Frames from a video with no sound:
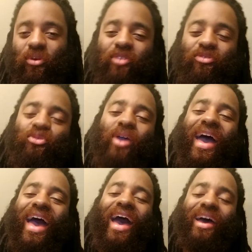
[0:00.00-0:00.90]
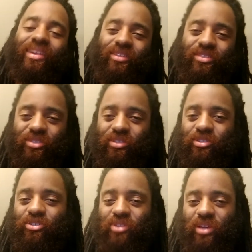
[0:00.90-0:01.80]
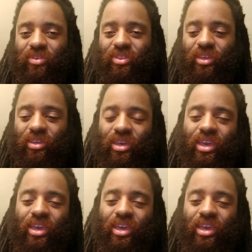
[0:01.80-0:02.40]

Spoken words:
What if you had to control everything?